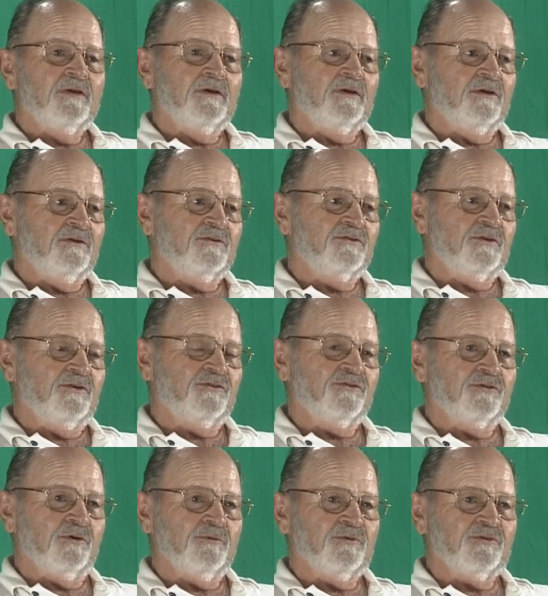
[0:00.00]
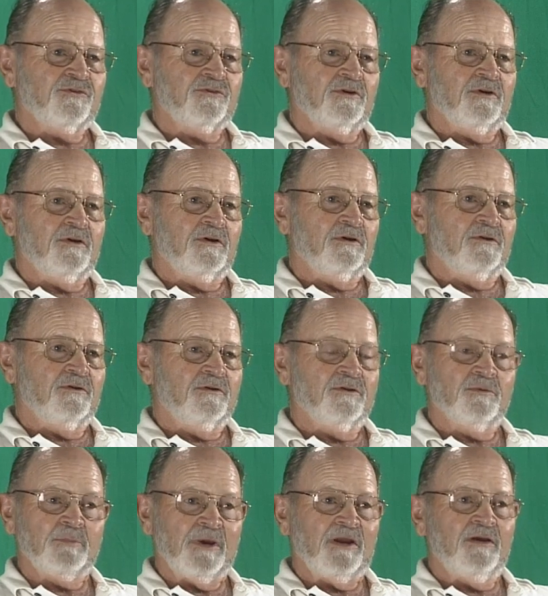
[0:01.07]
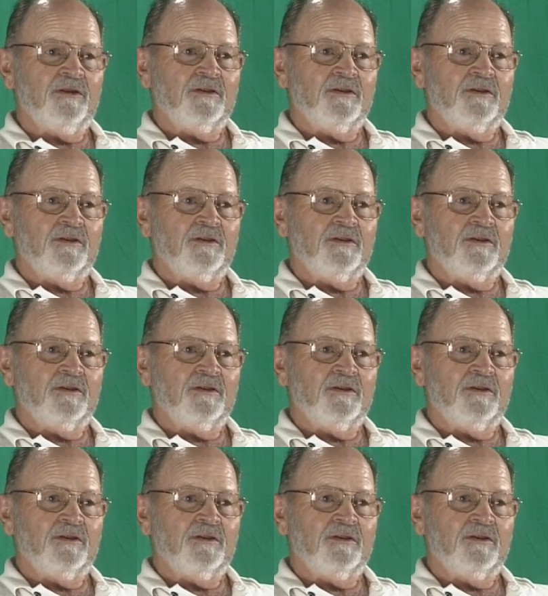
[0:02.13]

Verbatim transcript: It's, it serviced uh, the, bay,